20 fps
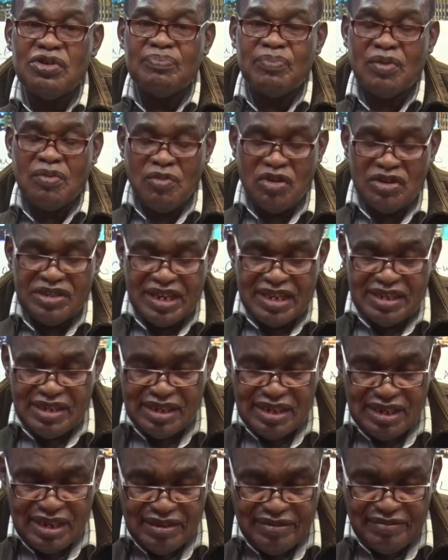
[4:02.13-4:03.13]

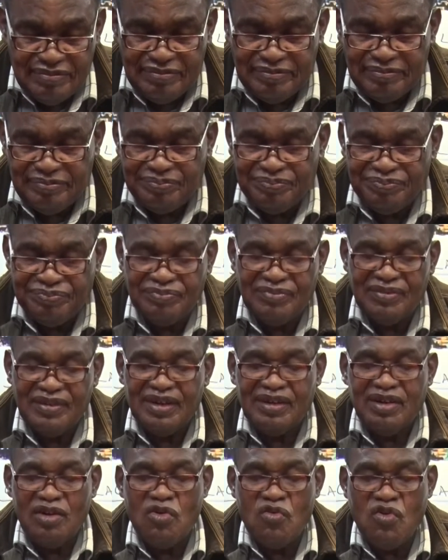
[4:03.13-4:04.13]
promoters,
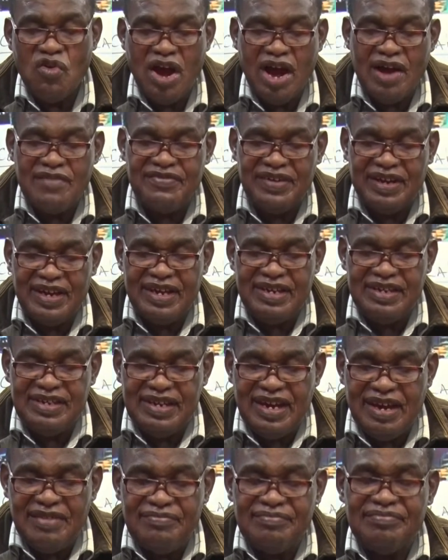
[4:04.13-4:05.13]
who have an
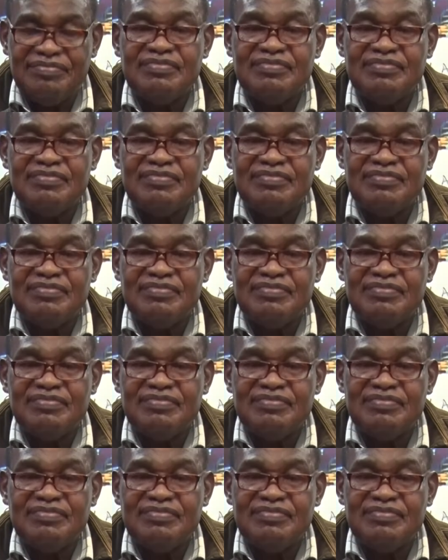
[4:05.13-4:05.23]
idea.